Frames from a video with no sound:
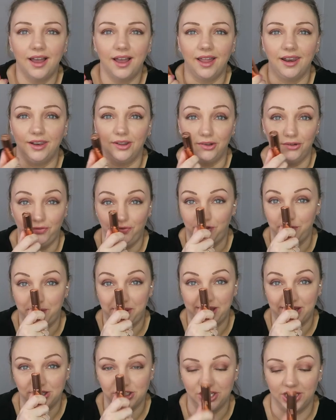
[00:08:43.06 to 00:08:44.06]
I love the
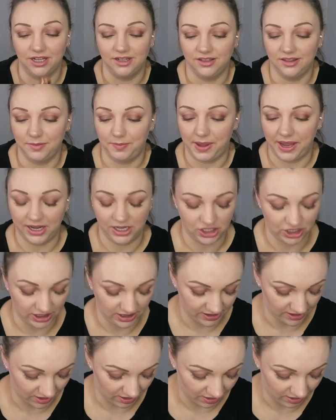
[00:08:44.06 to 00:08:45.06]
packaging. The
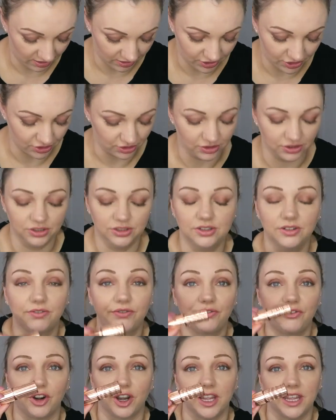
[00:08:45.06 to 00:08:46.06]
packagings are just
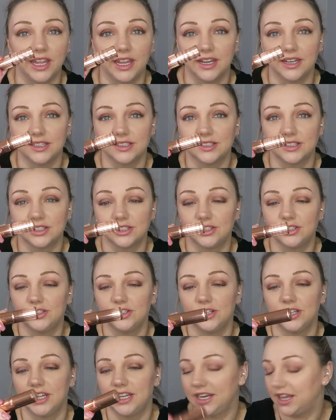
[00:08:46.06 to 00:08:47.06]
freaking
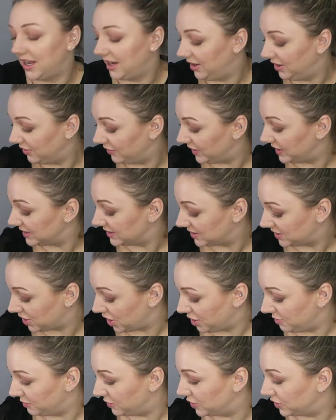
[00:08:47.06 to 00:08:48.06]
stunning. I love it
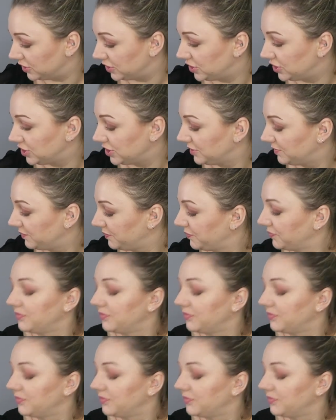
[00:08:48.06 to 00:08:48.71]
so much.